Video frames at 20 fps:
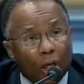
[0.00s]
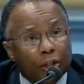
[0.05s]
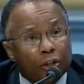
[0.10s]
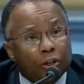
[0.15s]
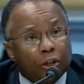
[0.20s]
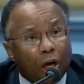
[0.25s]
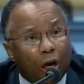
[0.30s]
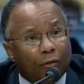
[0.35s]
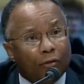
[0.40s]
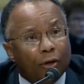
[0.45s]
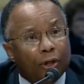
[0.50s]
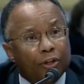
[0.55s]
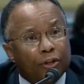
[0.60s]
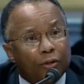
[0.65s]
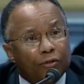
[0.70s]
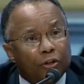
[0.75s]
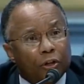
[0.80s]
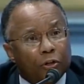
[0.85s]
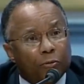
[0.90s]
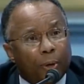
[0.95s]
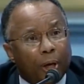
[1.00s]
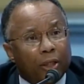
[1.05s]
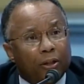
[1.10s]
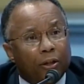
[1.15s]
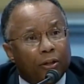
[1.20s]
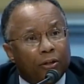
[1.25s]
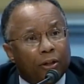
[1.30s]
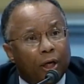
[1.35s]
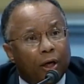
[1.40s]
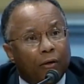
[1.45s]
coverage of
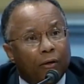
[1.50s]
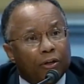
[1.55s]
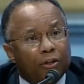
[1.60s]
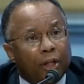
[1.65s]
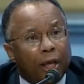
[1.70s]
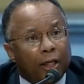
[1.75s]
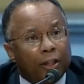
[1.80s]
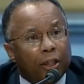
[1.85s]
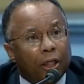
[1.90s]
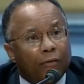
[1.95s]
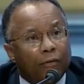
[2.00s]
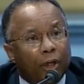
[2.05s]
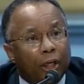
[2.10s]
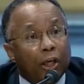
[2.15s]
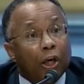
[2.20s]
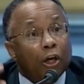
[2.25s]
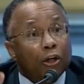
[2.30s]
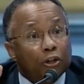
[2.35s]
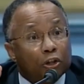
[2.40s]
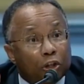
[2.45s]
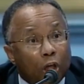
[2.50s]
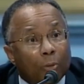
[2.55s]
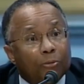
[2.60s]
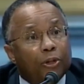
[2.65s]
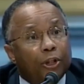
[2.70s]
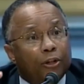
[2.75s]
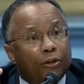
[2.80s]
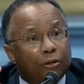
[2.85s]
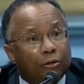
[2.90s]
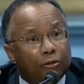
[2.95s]
suspected terrorist activity
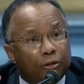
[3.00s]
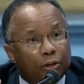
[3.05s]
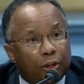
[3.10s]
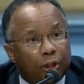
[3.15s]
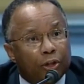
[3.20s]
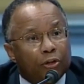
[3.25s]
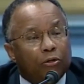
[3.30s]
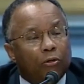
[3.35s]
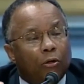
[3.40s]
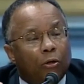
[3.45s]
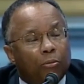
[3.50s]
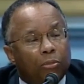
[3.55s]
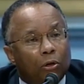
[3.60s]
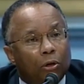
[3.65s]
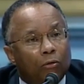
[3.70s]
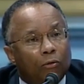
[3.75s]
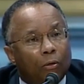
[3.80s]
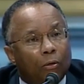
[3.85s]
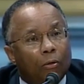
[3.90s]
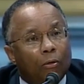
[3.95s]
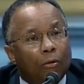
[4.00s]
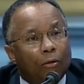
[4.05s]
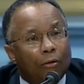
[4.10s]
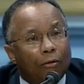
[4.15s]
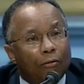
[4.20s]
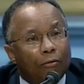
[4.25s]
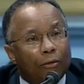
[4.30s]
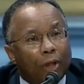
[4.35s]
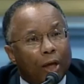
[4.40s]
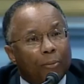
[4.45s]
subject to judicial approval,
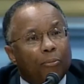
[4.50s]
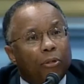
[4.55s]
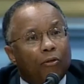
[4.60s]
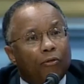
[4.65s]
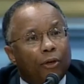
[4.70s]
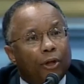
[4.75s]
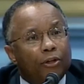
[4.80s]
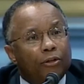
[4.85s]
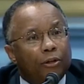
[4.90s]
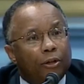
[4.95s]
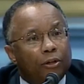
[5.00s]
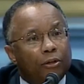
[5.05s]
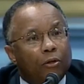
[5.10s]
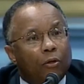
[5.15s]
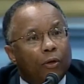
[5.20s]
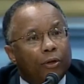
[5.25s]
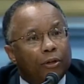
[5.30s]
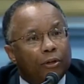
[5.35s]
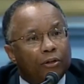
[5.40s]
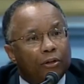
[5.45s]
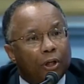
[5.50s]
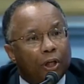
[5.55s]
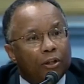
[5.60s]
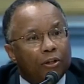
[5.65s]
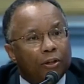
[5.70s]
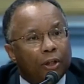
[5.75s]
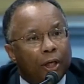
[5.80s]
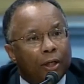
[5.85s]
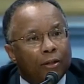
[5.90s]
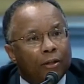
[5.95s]
that provision is going to
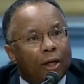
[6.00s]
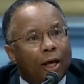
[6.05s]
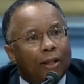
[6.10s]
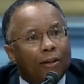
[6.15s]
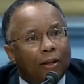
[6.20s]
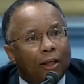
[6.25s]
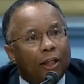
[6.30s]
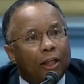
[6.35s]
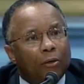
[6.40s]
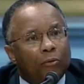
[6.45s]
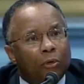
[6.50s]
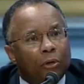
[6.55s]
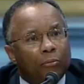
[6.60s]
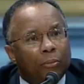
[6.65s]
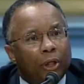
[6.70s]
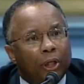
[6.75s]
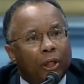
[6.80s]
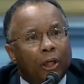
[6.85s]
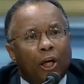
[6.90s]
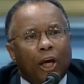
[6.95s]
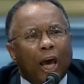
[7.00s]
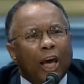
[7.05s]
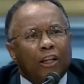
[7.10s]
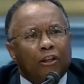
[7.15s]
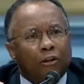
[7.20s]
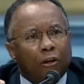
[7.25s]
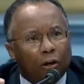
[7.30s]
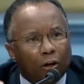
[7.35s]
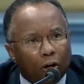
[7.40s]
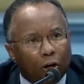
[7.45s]
sunset. And I think it would be a
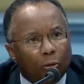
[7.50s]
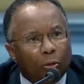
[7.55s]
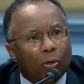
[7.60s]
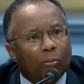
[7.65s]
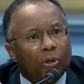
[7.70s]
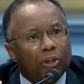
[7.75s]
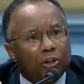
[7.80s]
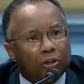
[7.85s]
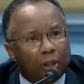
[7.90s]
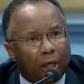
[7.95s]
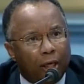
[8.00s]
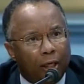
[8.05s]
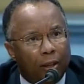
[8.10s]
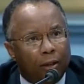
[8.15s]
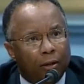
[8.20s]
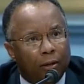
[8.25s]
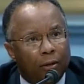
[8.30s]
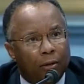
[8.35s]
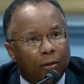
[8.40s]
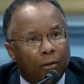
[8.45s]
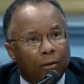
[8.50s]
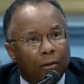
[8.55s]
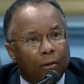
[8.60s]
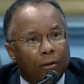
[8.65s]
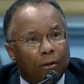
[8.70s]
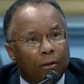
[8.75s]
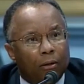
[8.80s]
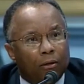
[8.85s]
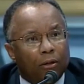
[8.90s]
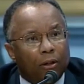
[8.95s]
terrible mistake
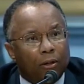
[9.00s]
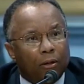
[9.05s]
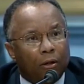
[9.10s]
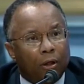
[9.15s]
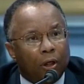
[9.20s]
to